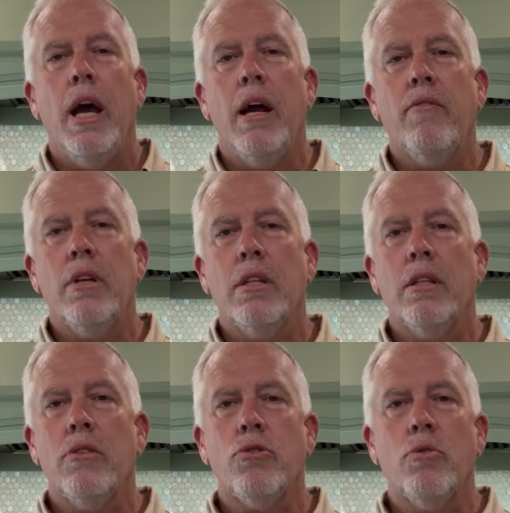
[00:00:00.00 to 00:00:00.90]
Everything
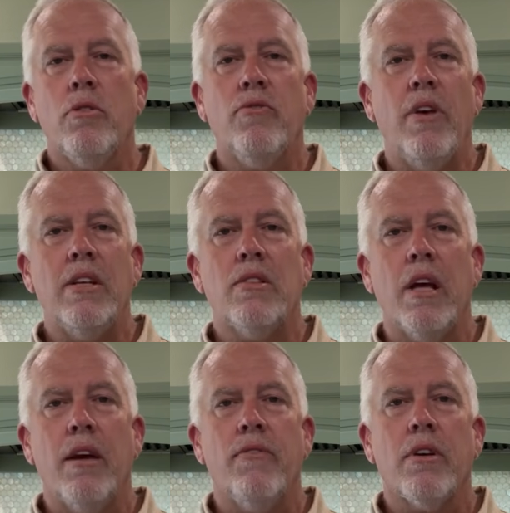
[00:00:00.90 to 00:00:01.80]
that shortens vase
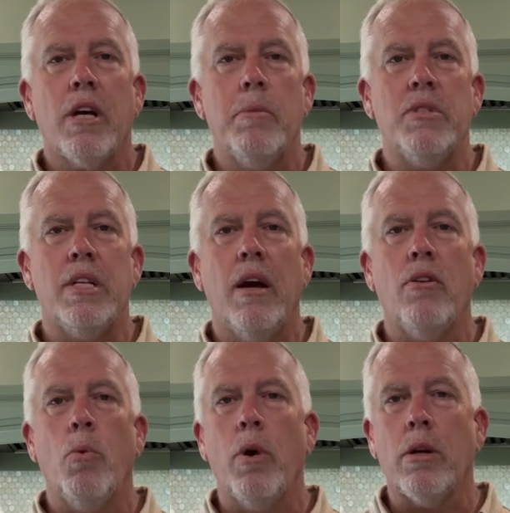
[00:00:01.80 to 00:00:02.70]
life comes down
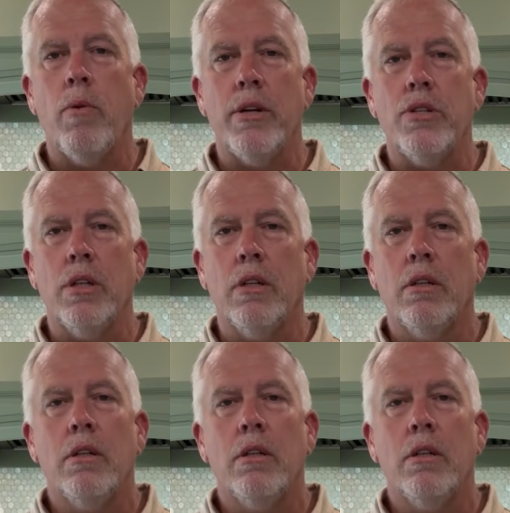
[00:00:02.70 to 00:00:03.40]
to one question.